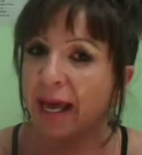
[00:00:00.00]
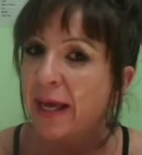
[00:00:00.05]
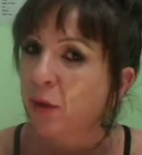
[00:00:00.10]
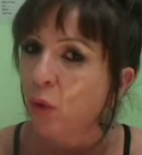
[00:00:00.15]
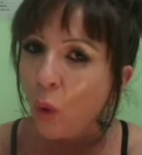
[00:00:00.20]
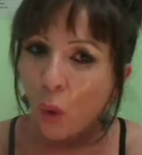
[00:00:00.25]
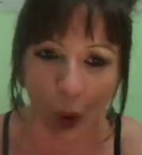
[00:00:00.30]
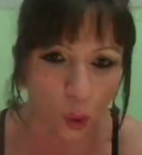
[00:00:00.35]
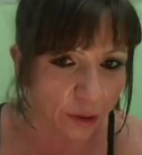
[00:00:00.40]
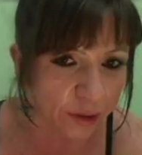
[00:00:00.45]
and
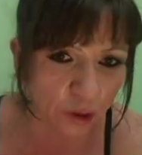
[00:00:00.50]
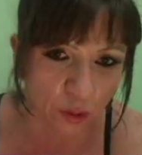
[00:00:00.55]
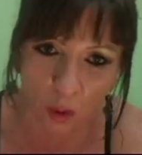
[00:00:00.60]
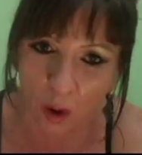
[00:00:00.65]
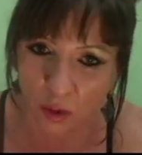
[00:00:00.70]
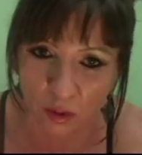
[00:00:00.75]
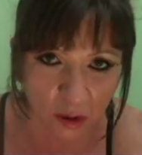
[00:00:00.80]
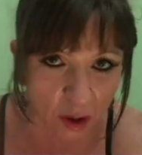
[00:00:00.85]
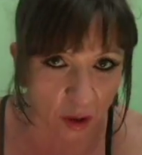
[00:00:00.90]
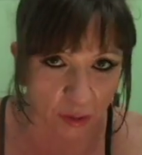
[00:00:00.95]
all the
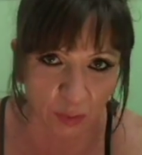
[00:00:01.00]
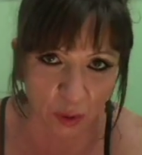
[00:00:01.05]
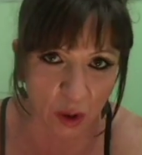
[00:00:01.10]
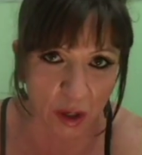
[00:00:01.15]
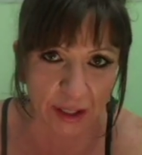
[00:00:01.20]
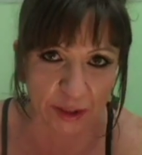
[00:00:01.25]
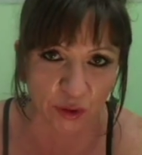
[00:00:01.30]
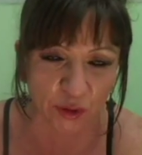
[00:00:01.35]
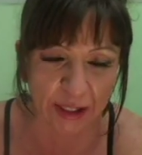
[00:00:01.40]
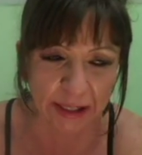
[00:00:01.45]
wrong
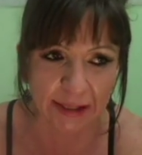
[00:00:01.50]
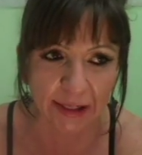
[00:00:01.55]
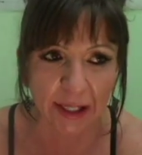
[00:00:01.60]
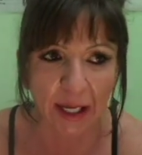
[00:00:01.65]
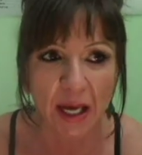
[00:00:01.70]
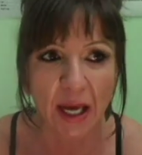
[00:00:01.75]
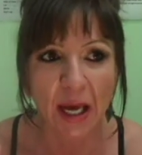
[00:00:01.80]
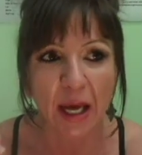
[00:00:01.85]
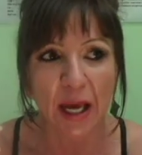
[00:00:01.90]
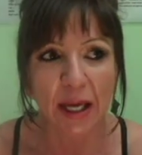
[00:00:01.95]

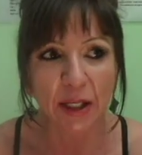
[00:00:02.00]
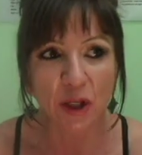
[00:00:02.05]
carbohydrates.